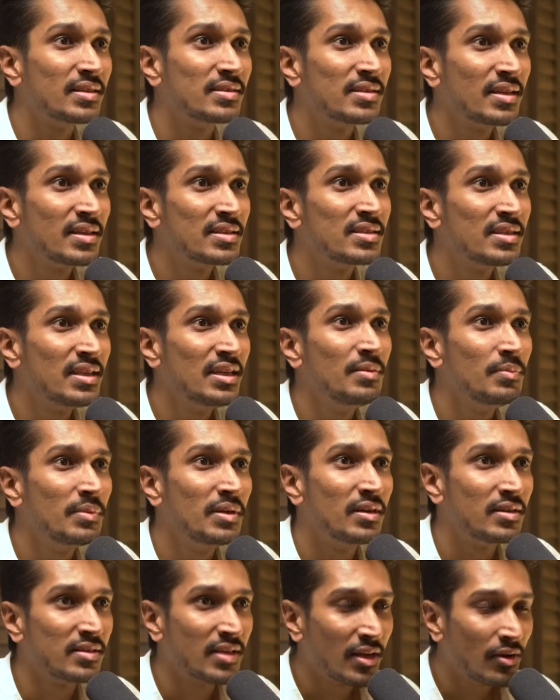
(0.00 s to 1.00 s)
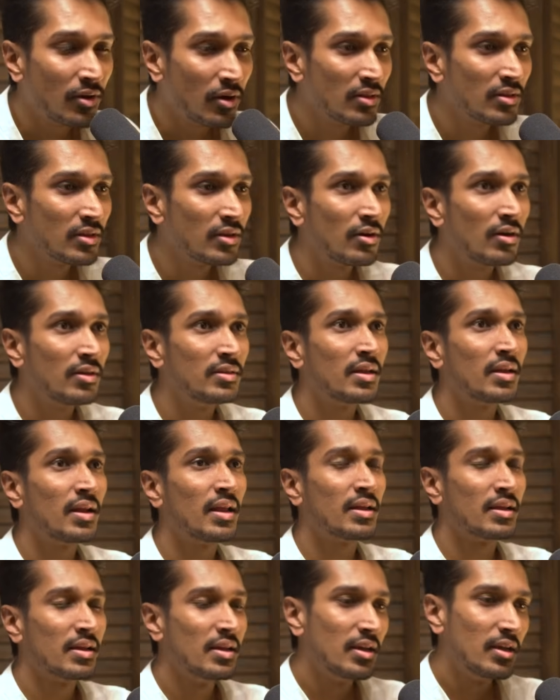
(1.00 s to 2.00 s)
16 minutes. I got on the call, they're
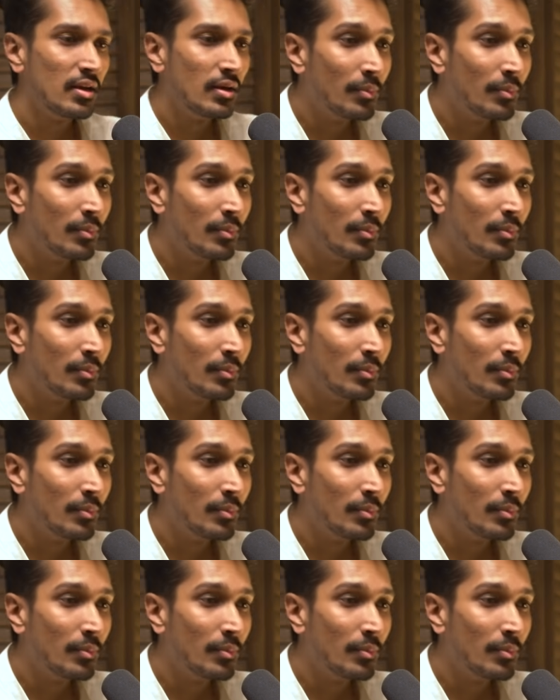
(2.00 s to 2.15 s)
like,